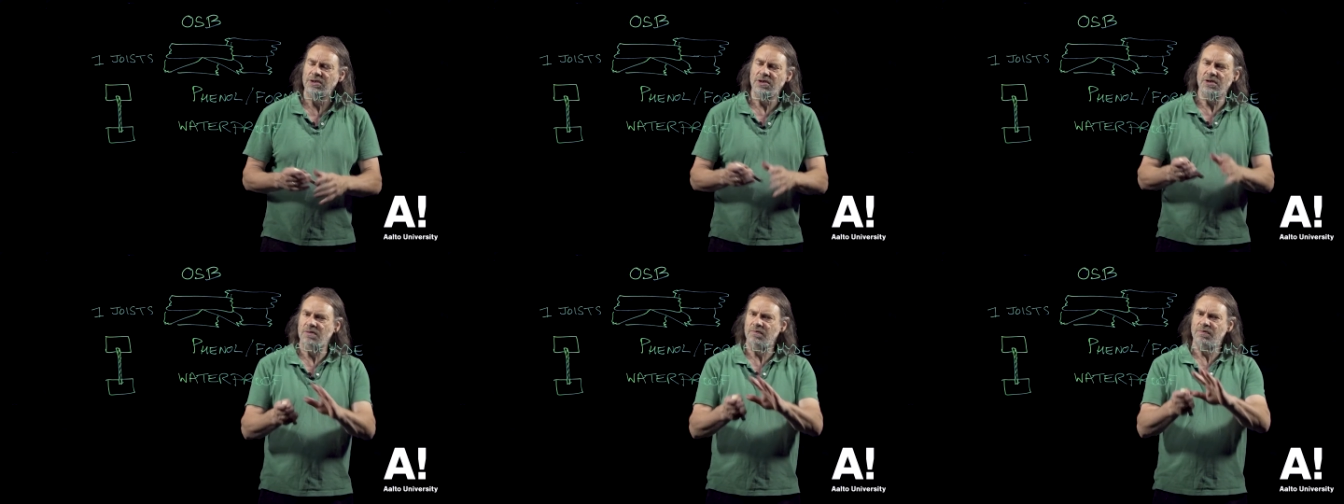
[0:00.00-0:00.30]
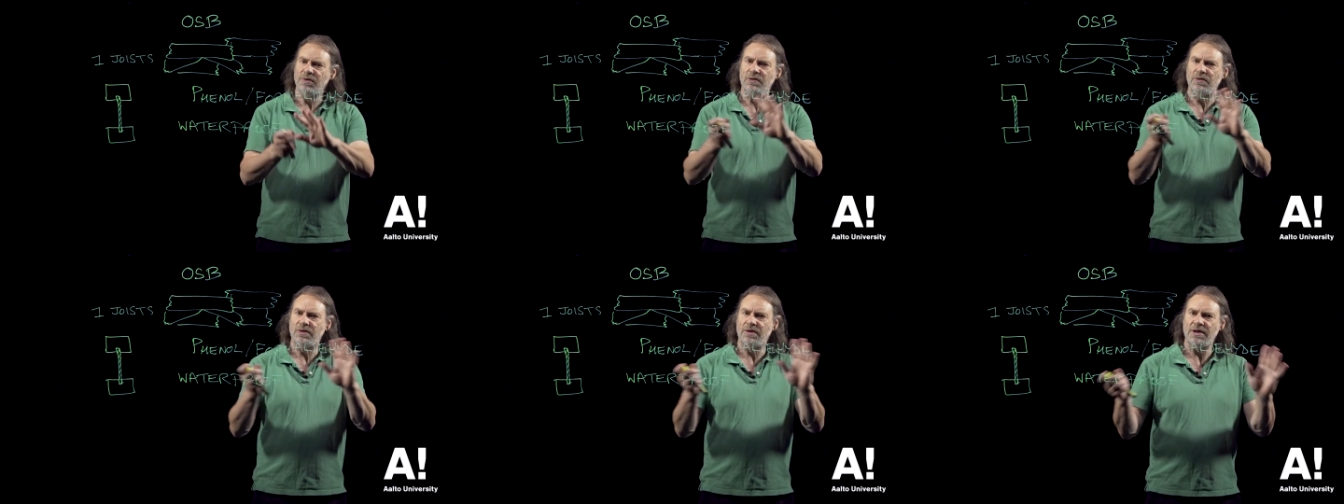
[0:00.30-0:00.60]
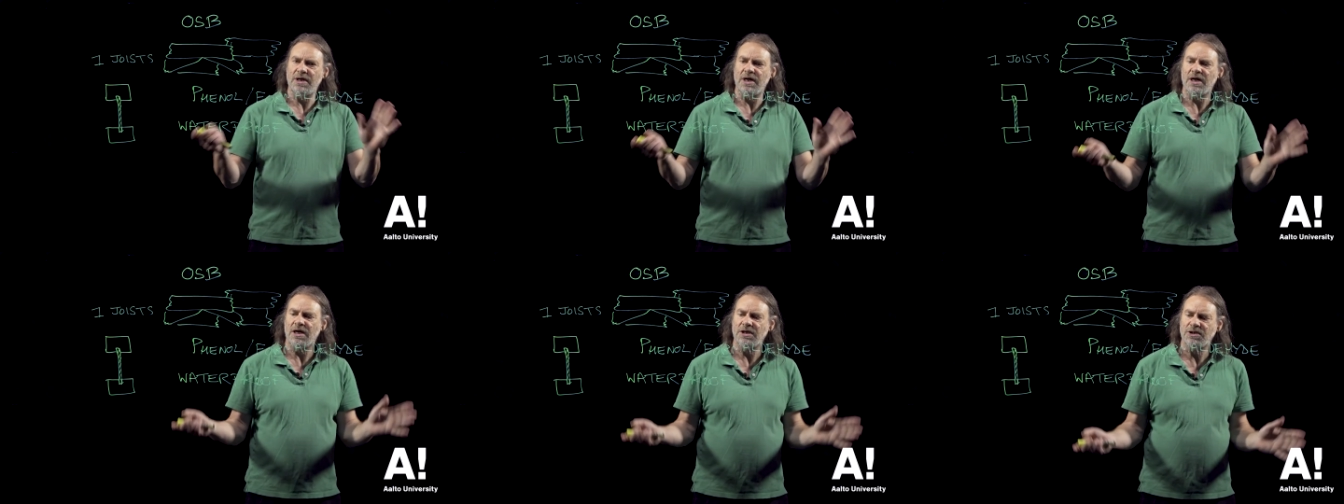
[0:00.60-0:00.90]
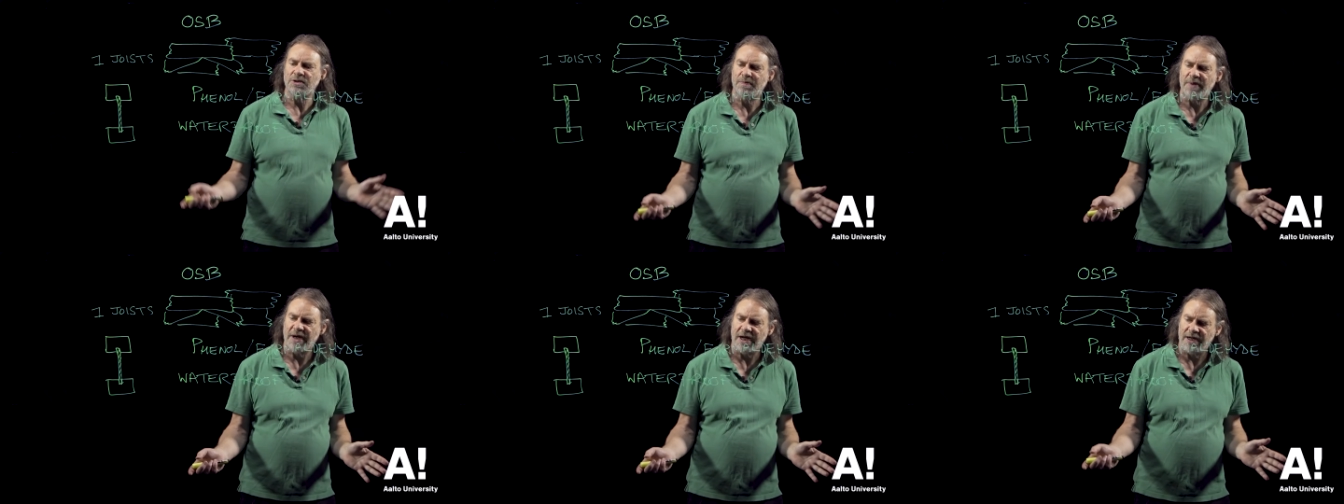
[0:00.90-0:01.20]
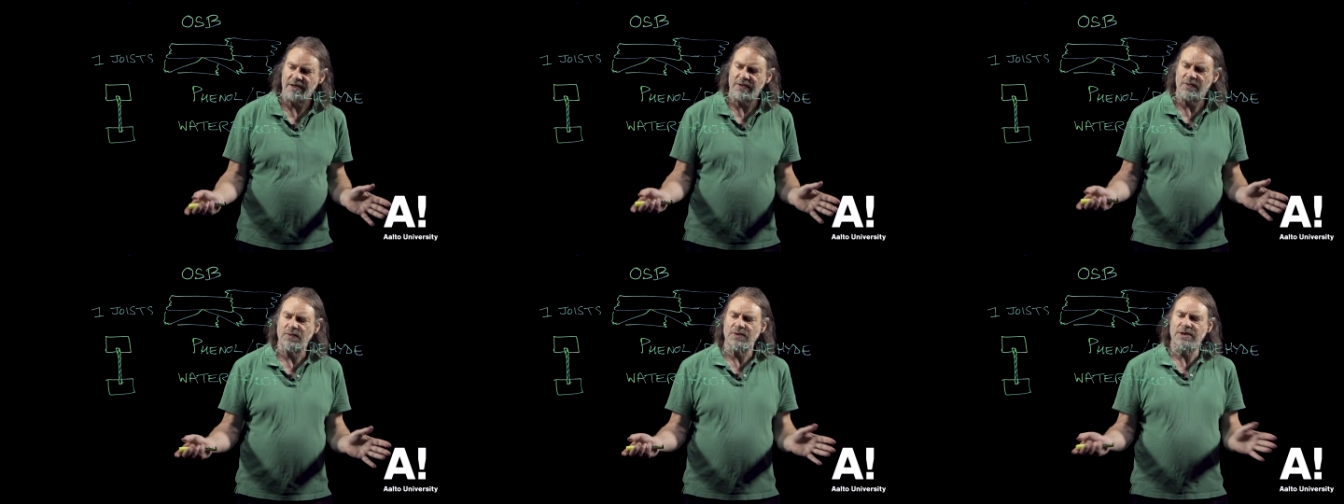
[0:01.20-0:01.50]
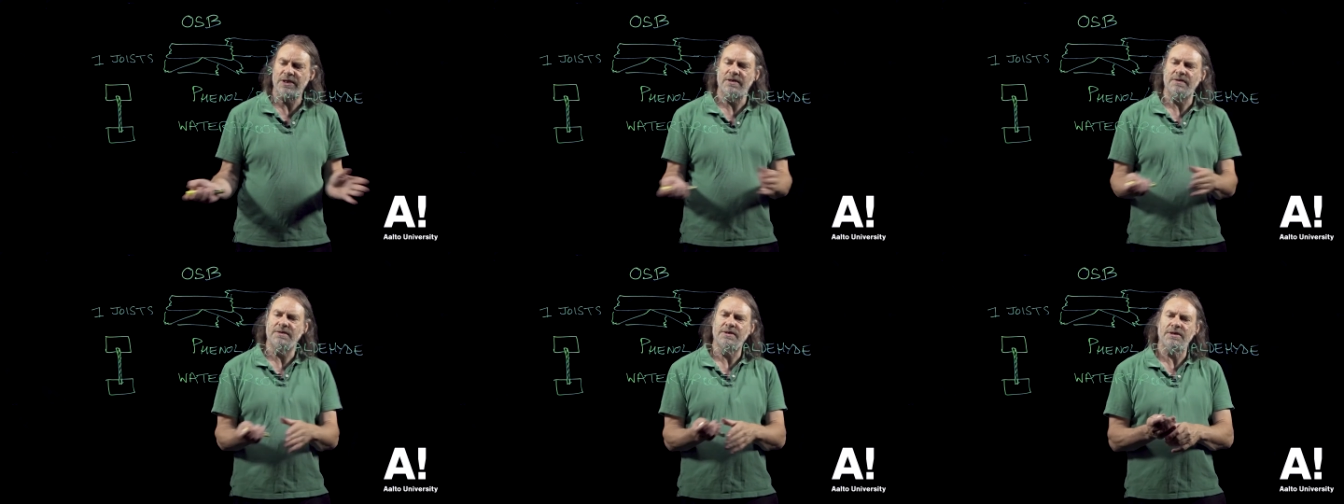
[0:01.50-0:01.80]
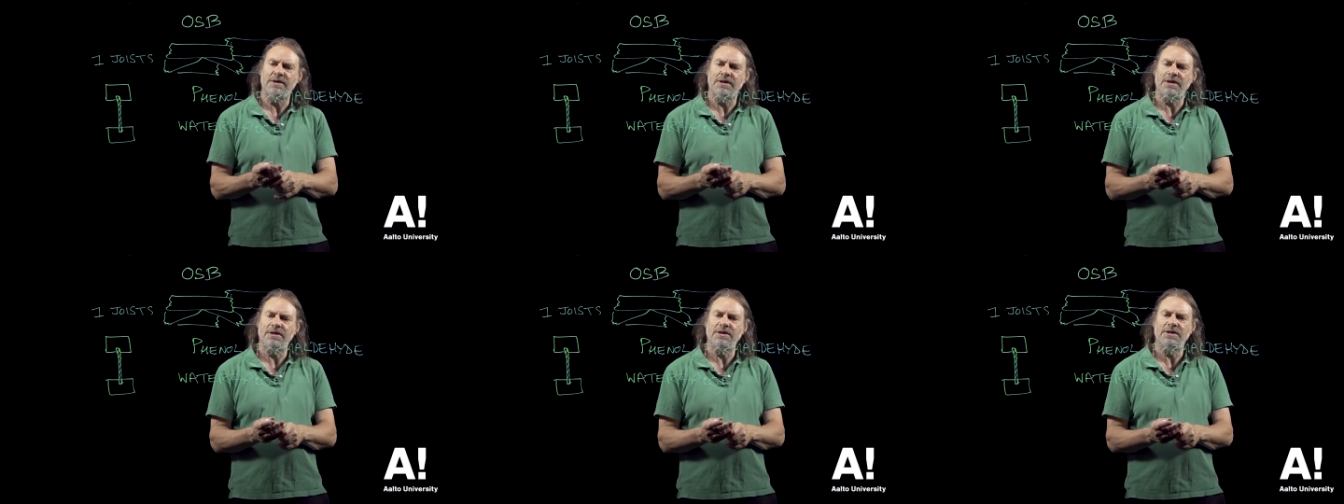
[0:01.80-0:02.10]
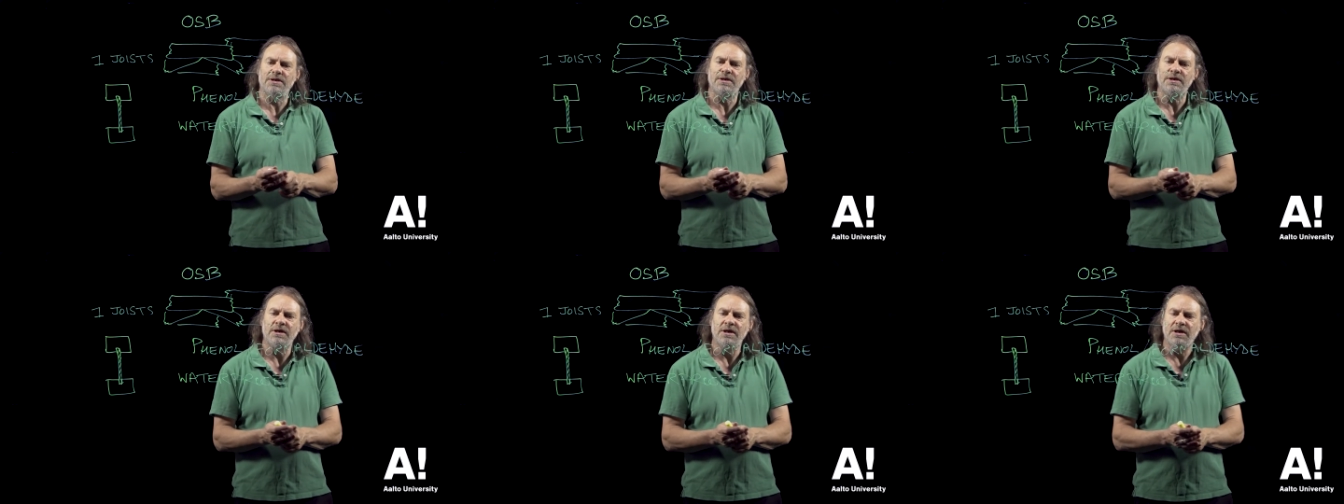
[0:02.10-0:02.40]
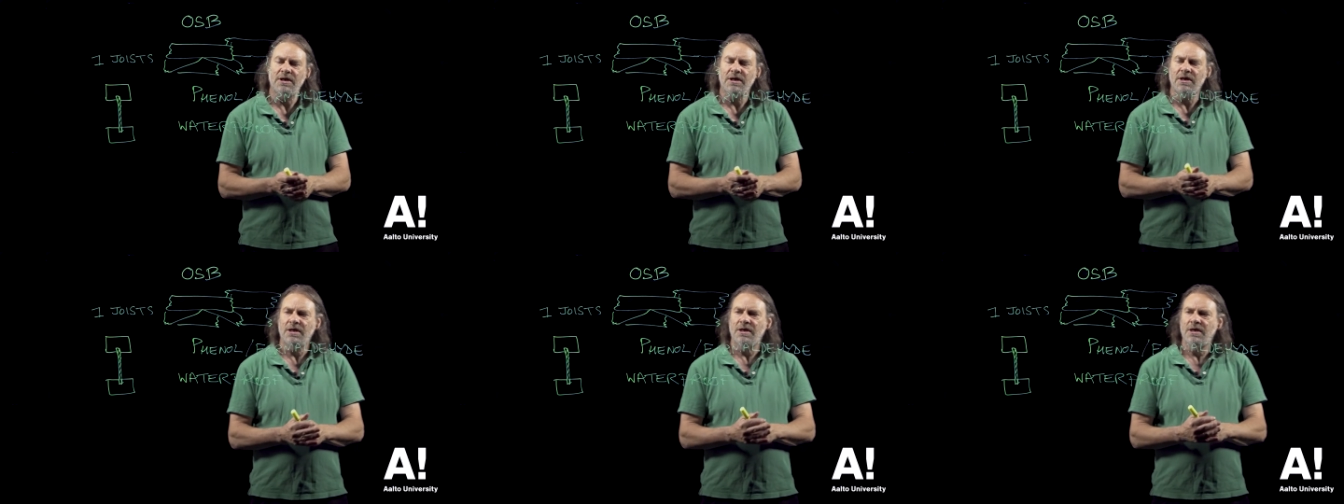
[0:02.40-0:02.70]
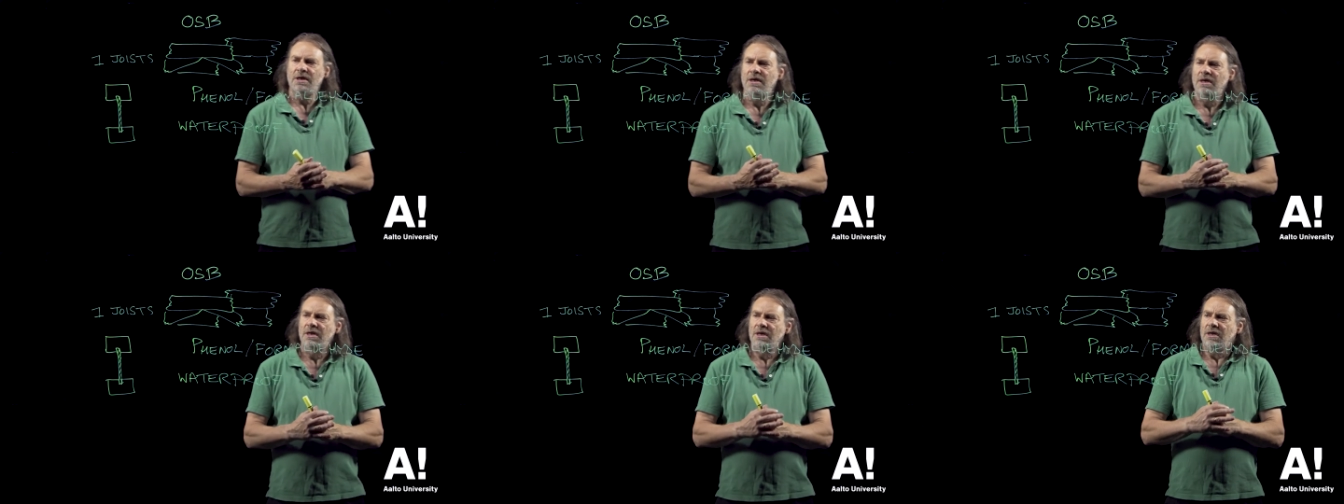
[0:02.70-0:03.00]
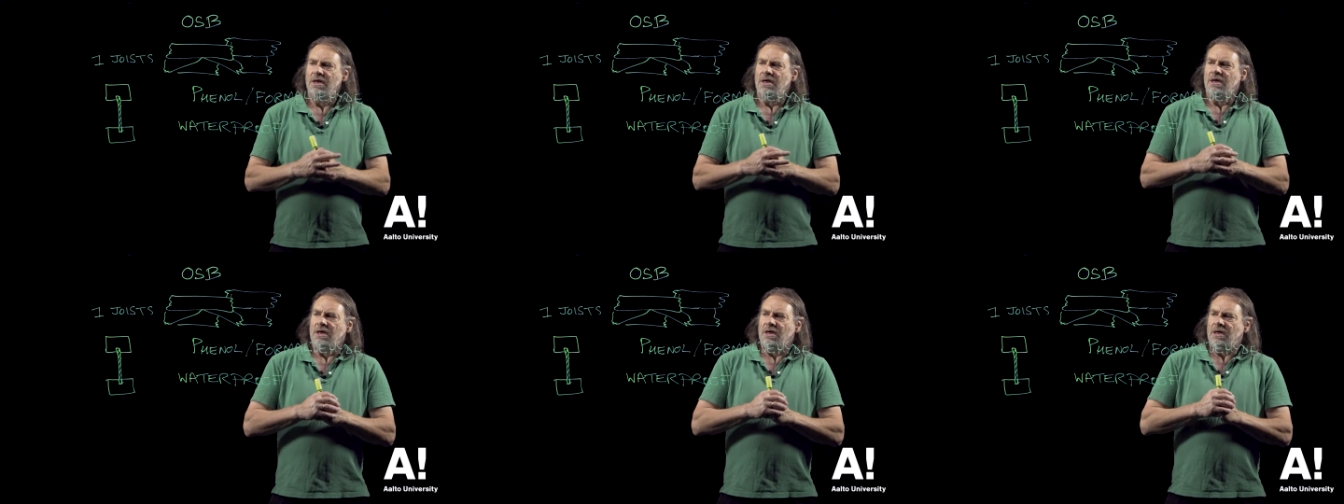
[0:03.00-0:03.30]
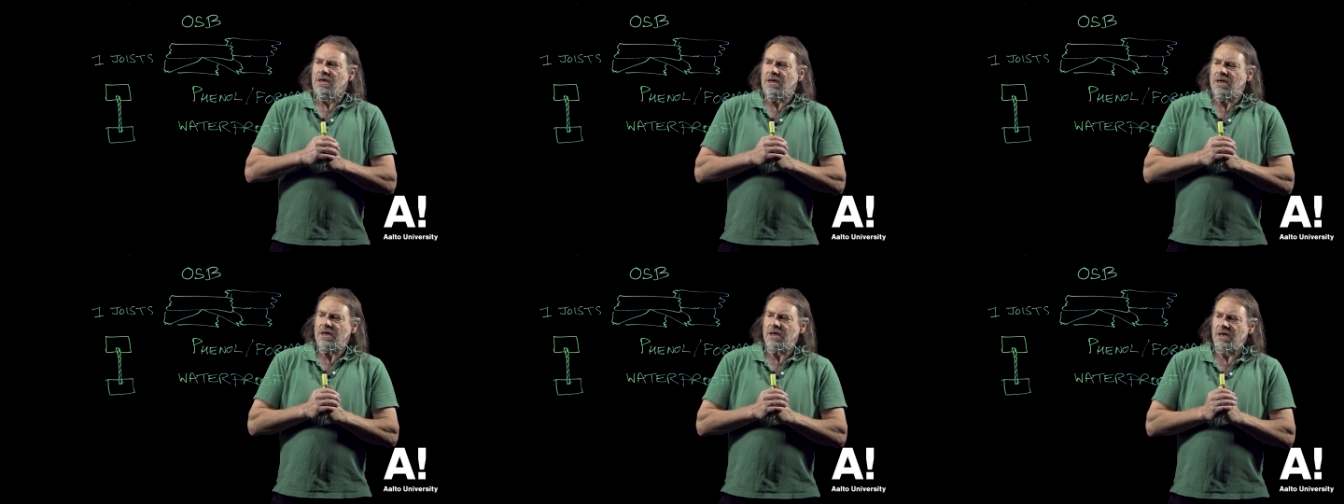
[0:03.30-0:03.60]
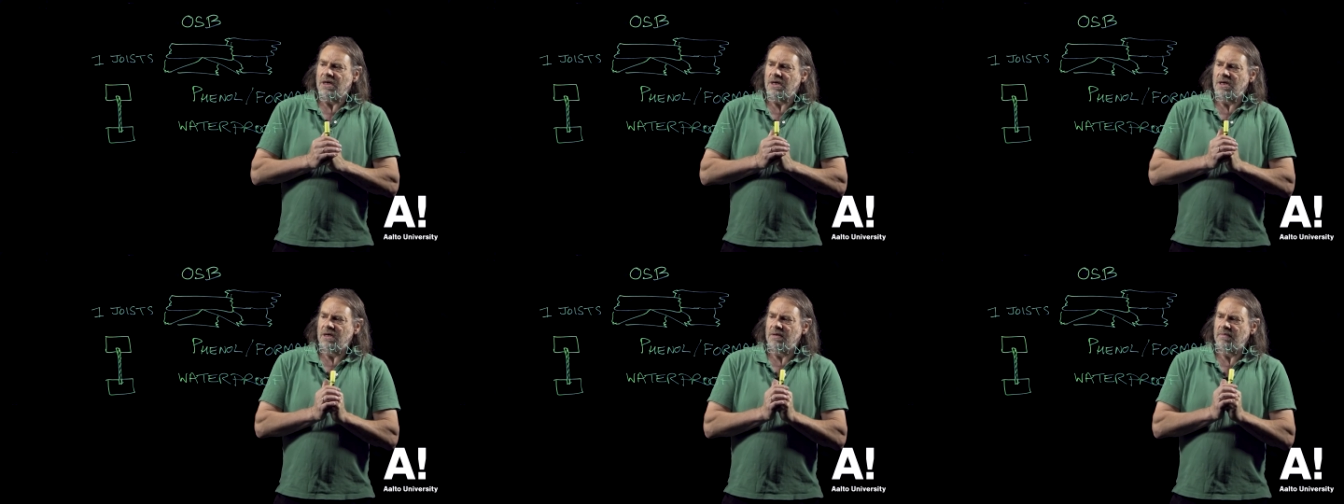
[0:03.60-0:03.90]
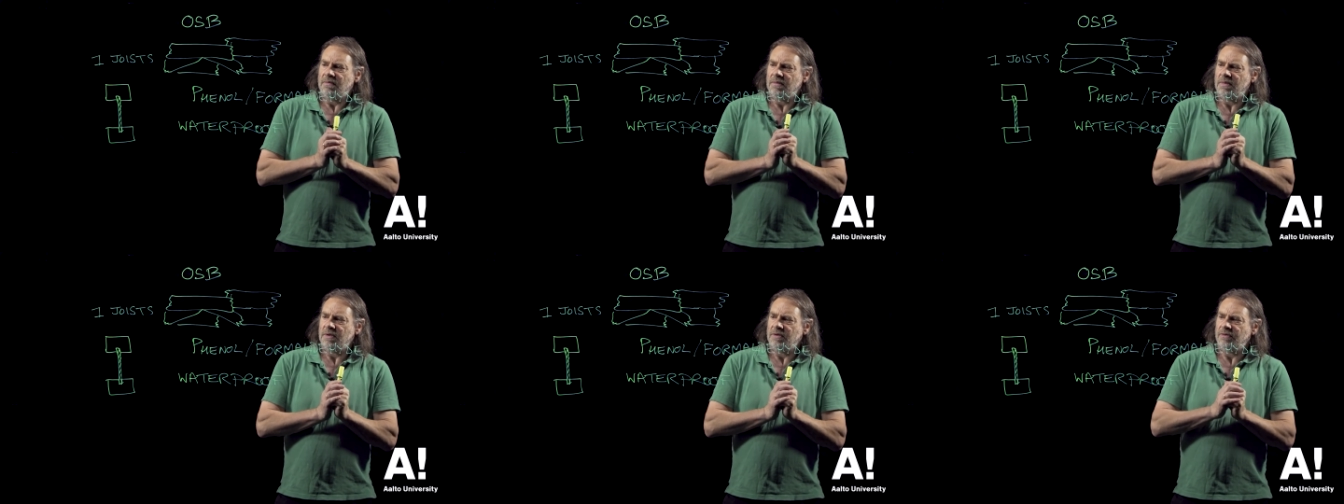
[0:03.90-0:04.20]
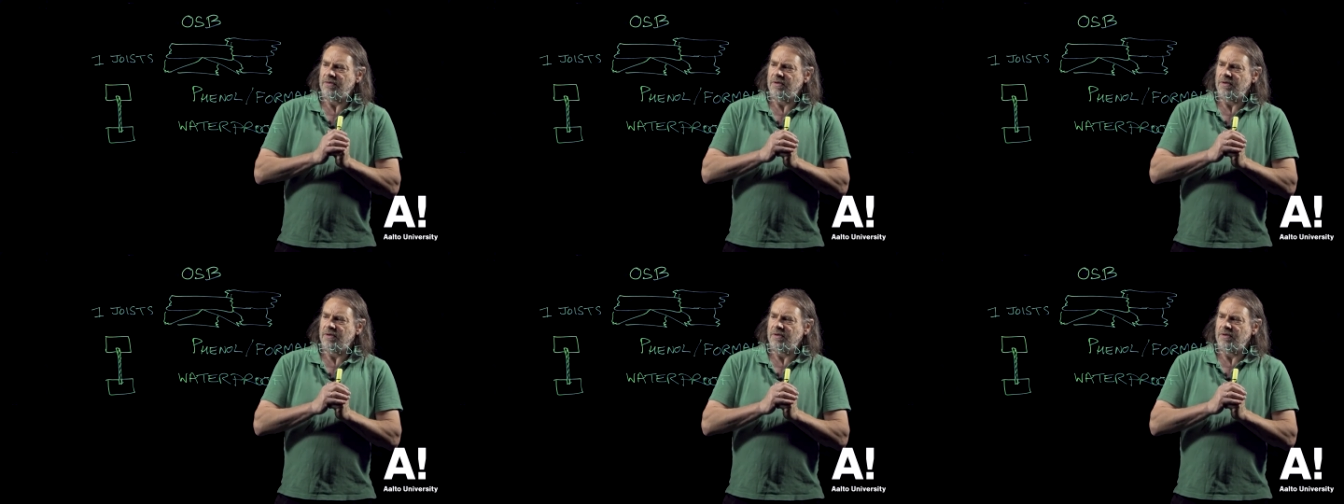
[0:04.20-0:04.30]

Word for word: You can build large panels out of these. Um,